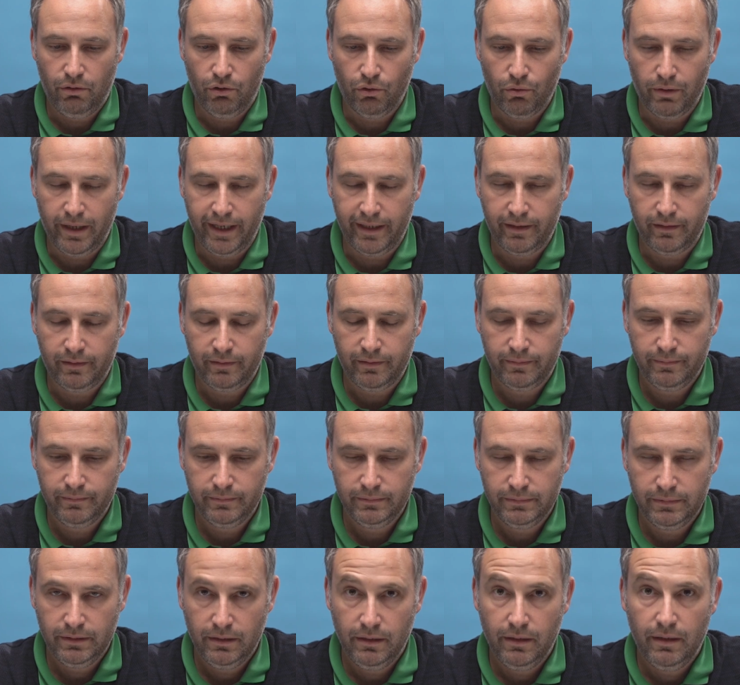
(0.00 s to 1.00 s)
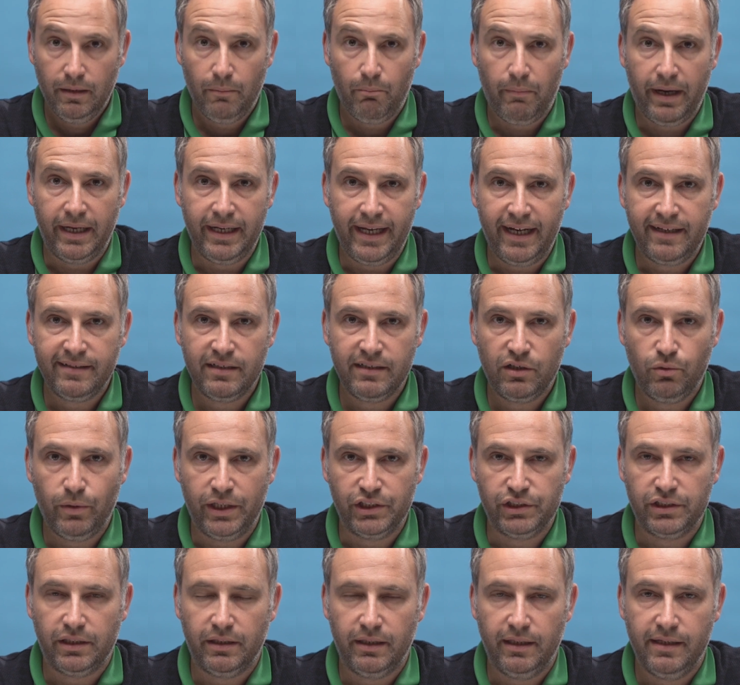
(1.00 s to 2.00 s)
All right. My next
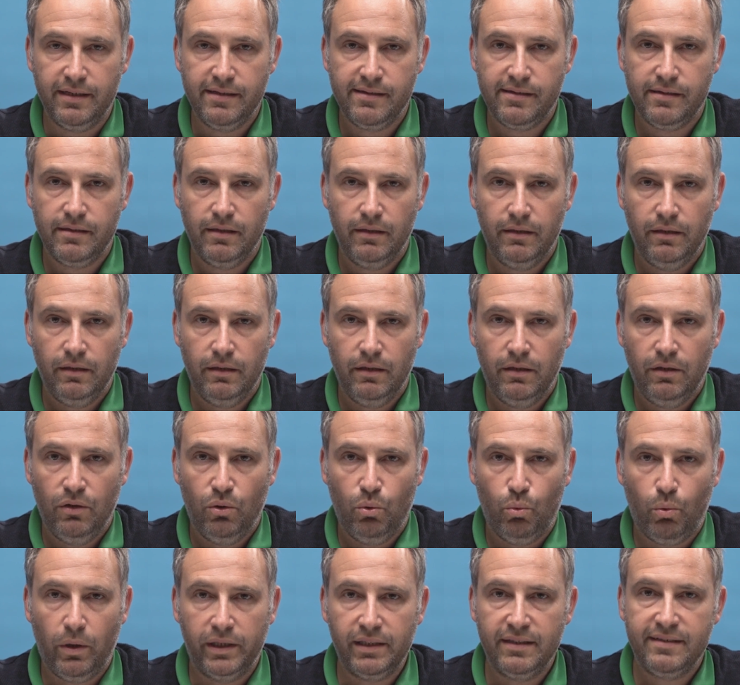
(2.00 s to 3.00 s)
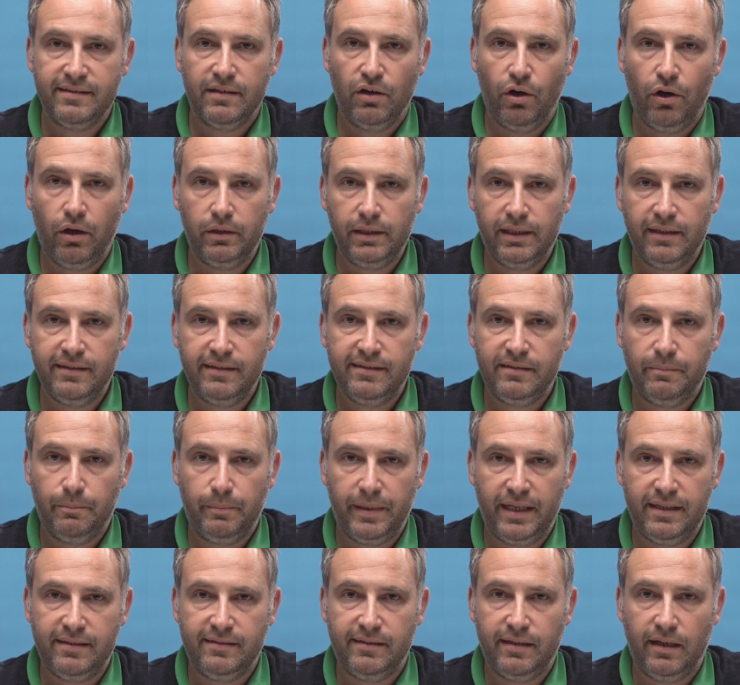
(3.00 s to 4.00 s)
question is, what is the hottest
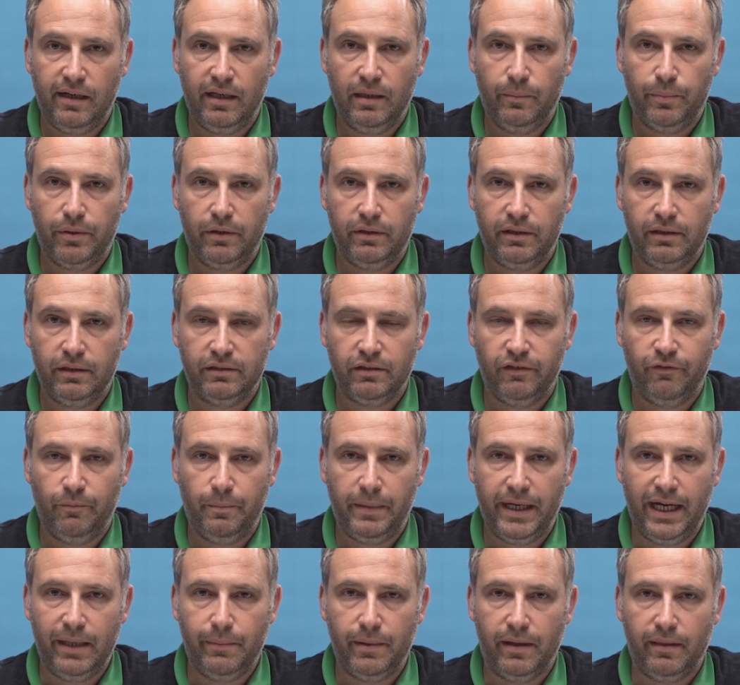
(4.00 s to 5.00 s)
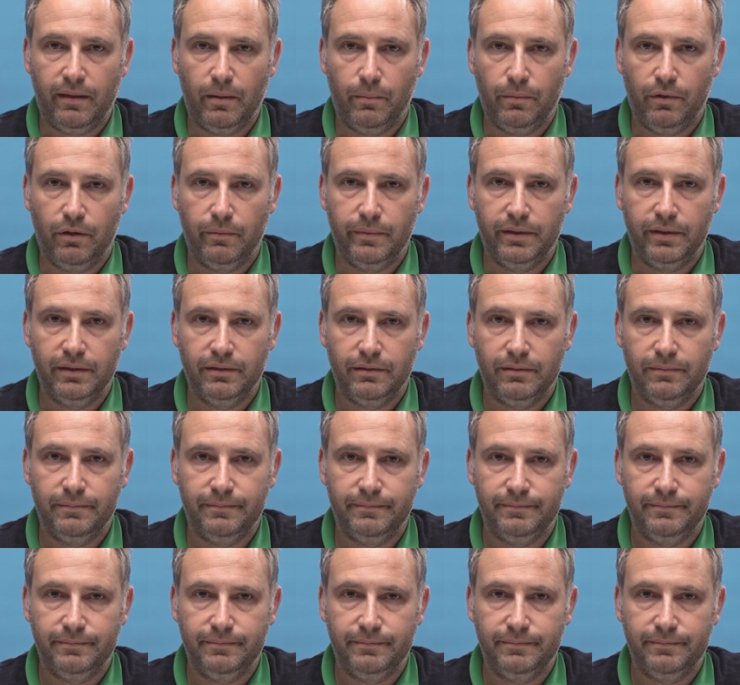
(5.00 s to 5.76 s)
best-selling product of BYBI at the moment?